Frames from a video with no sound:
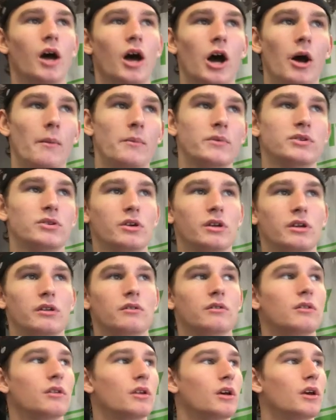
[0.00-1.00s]
Um, still
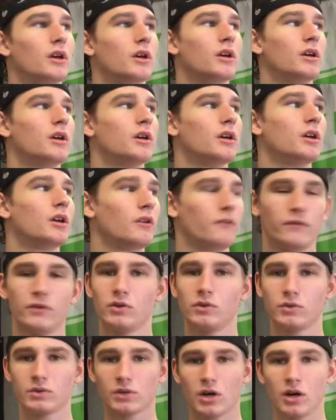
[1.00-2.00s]
getting
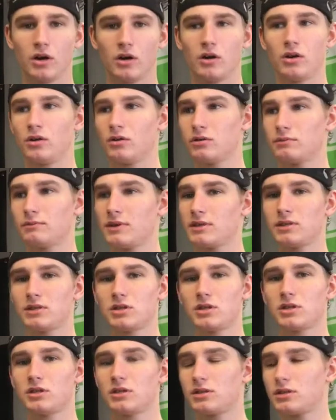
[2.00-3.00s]
interviews, calls,
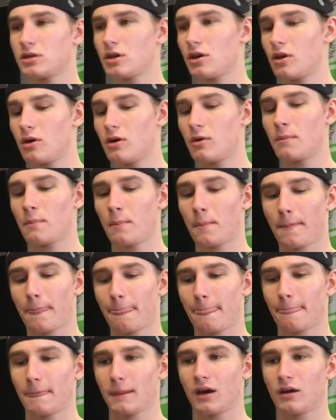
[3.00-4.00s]
messages. So,
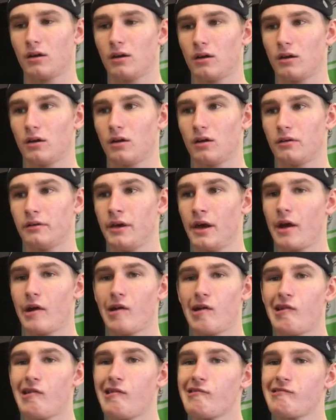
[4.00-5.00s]
yeah.
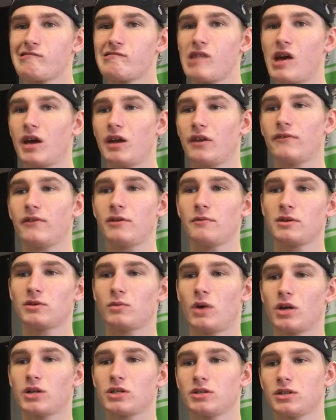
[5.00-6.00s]
And if anybody's
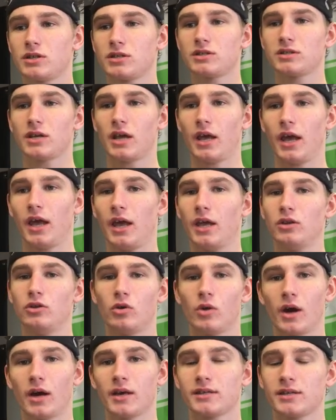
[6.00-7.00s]
watching this and
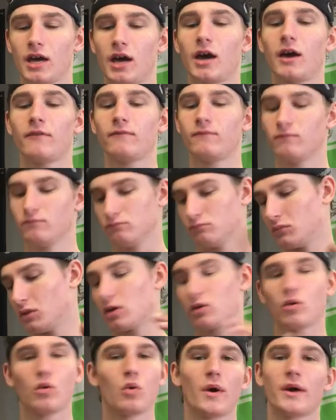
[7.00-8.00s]
you guys have
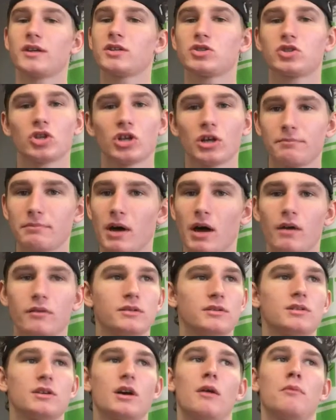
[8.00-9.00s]
a question about
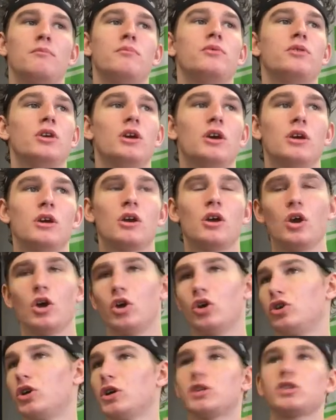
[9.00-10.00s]
something,
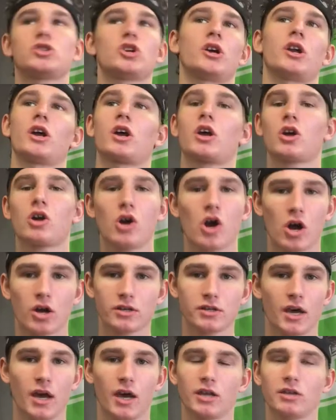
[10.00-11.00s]
you guys are trying to
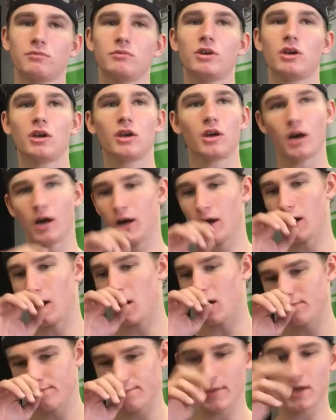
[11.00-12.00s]
contact me,
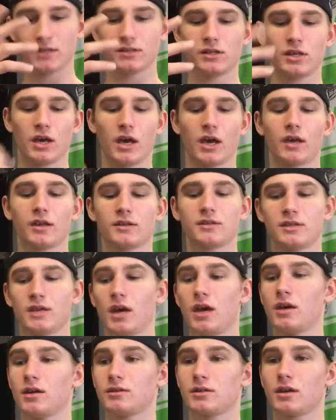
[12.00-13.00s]
um, best thing I can
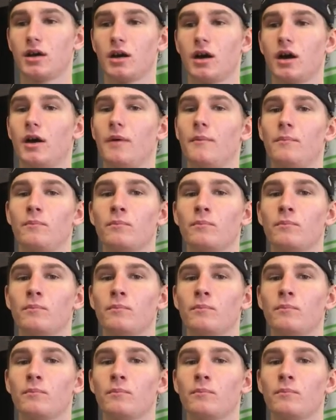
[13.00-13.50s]
say is uh,